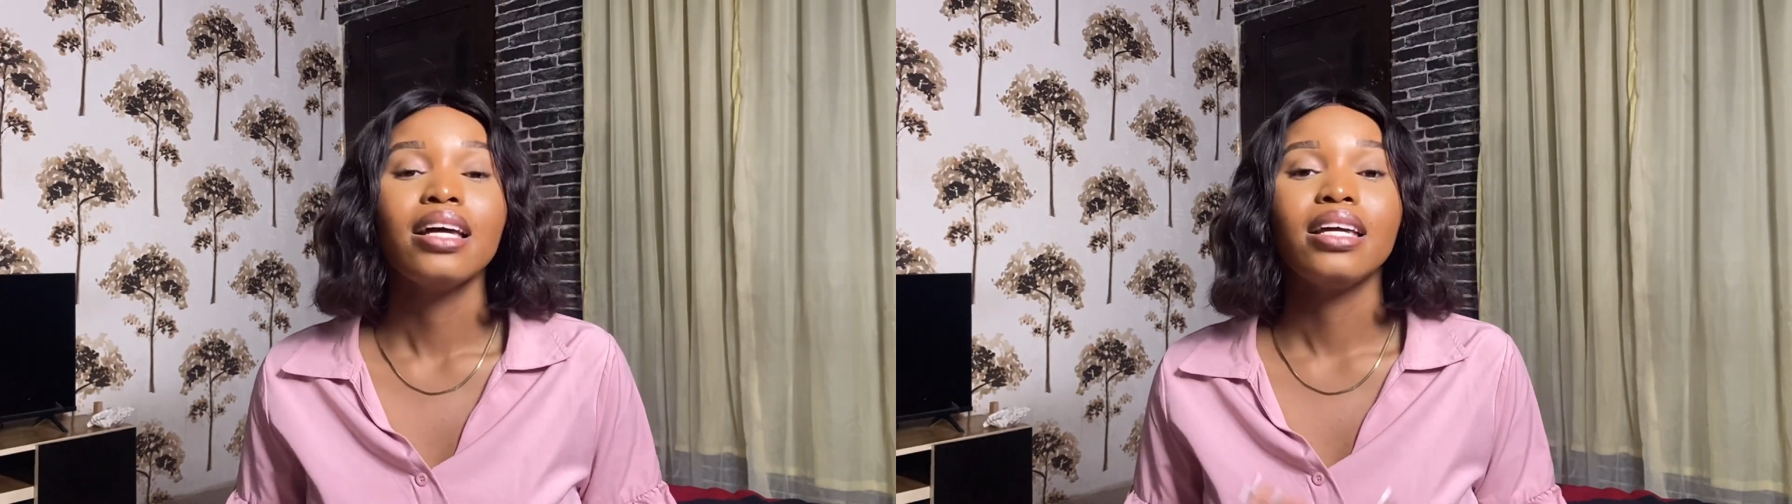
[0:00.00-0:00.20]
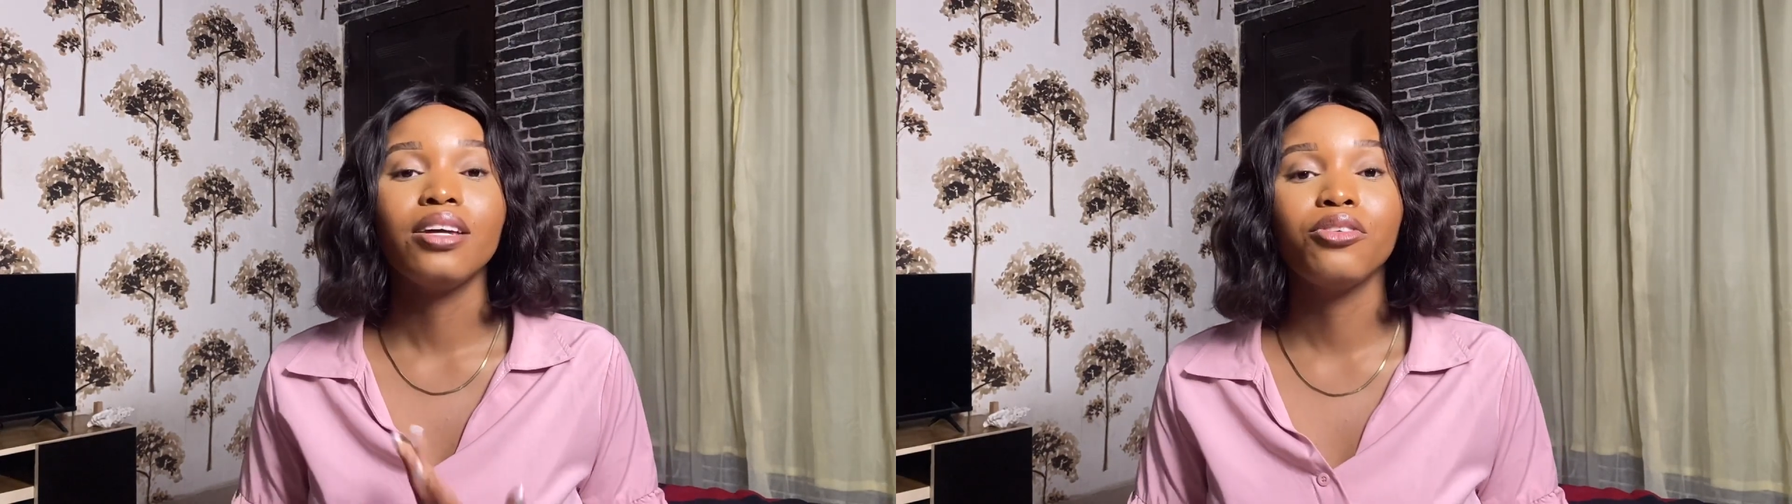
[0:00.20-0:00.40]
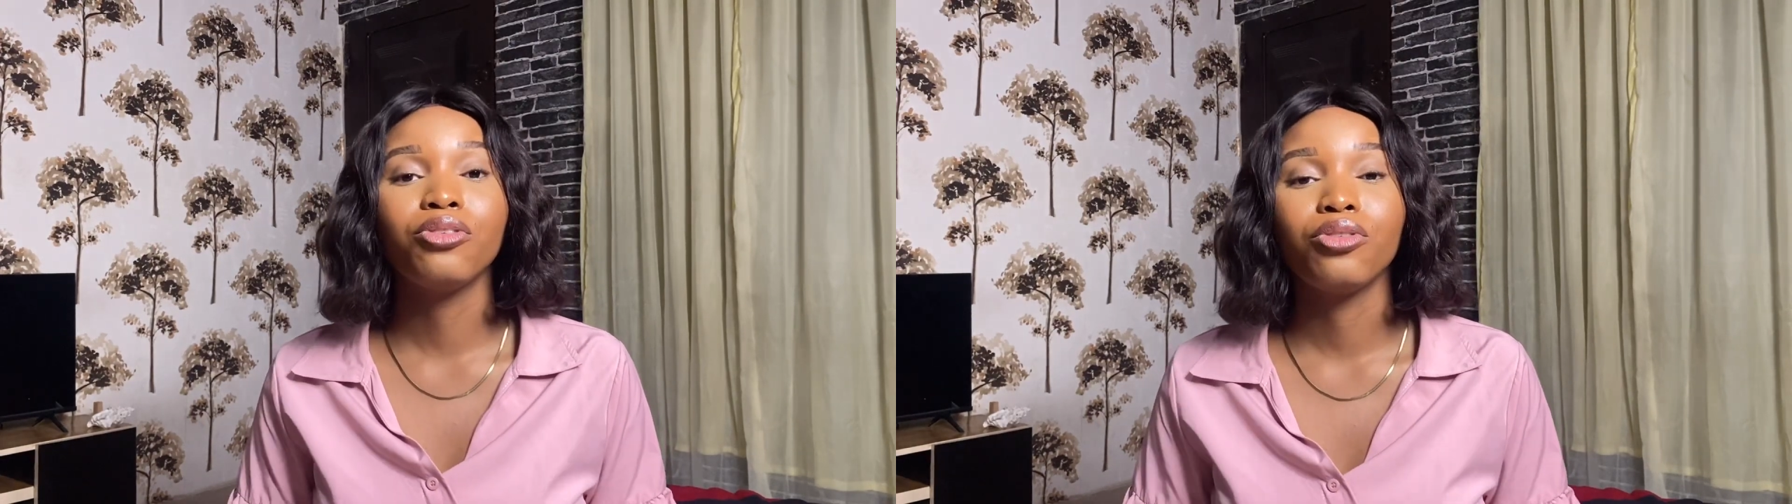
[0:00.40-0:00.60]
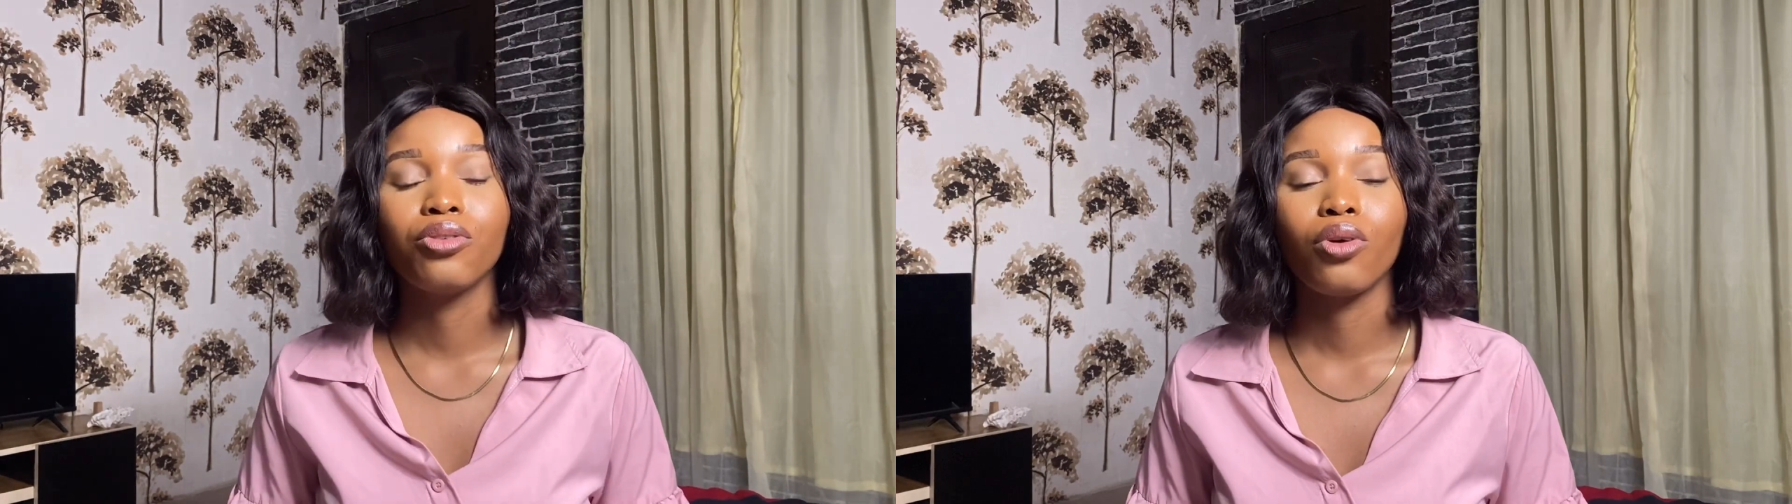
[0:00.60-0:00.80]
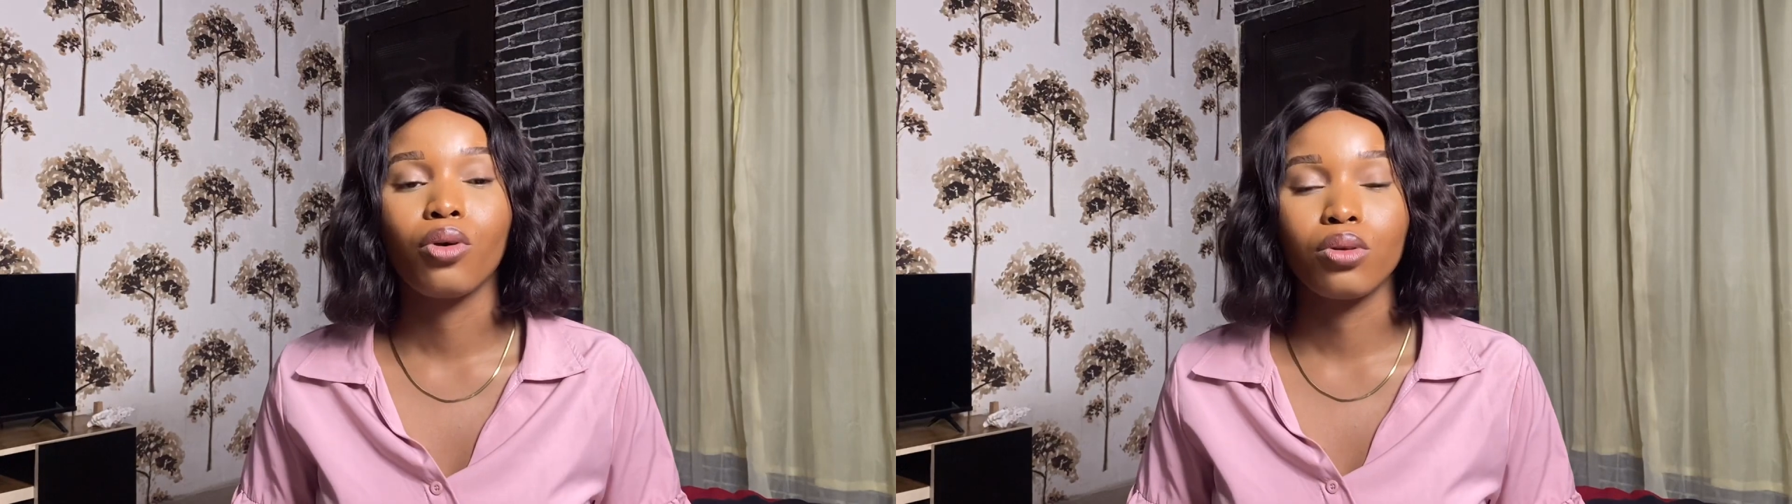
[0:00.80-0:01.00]
If
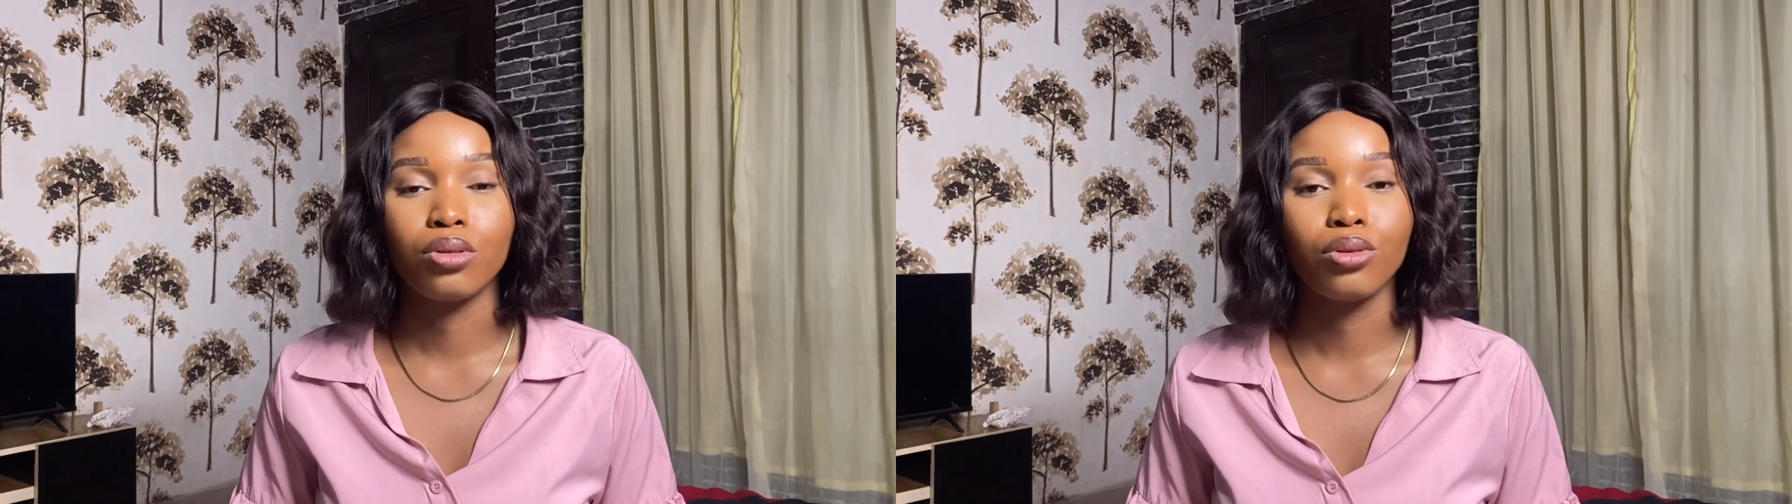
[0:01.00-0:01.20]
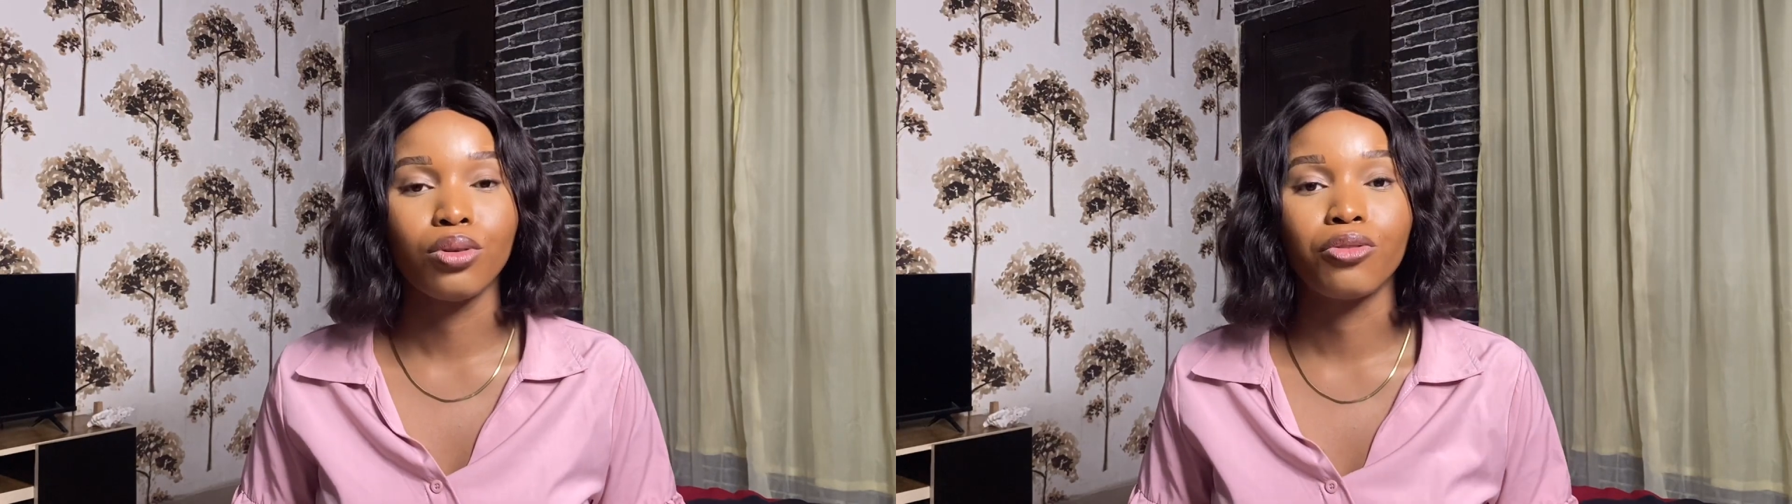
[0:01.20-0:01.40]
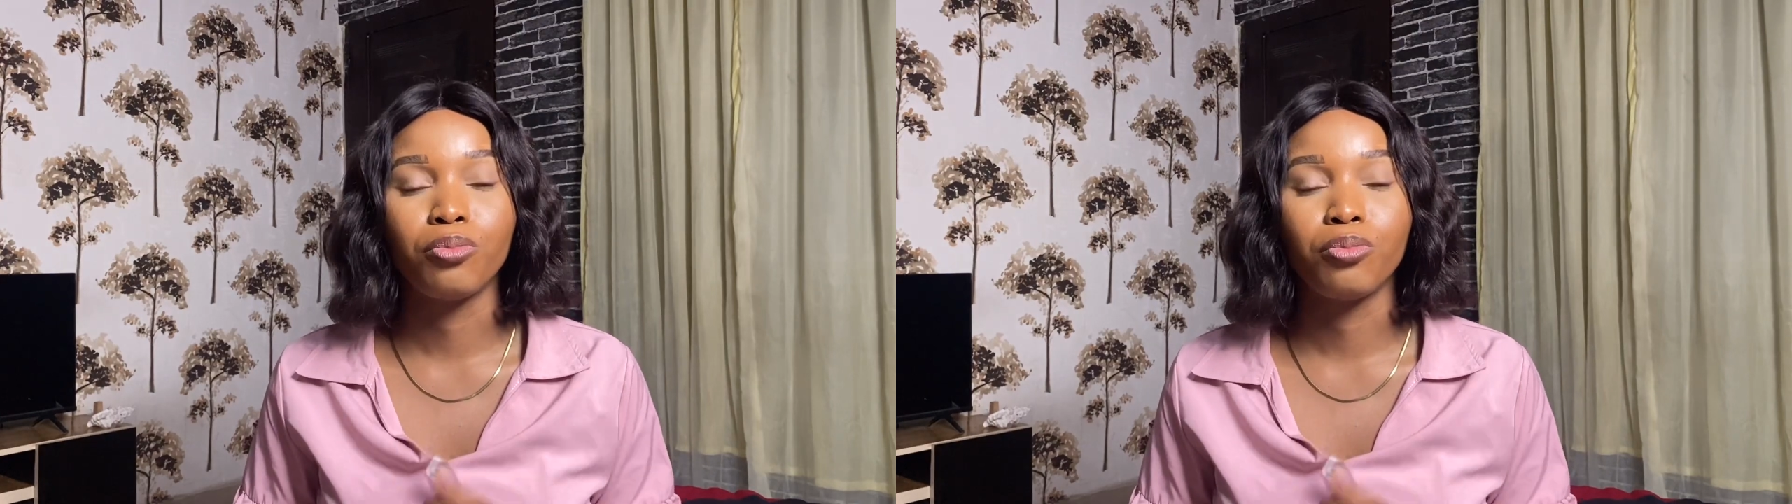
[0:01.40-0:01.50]
also you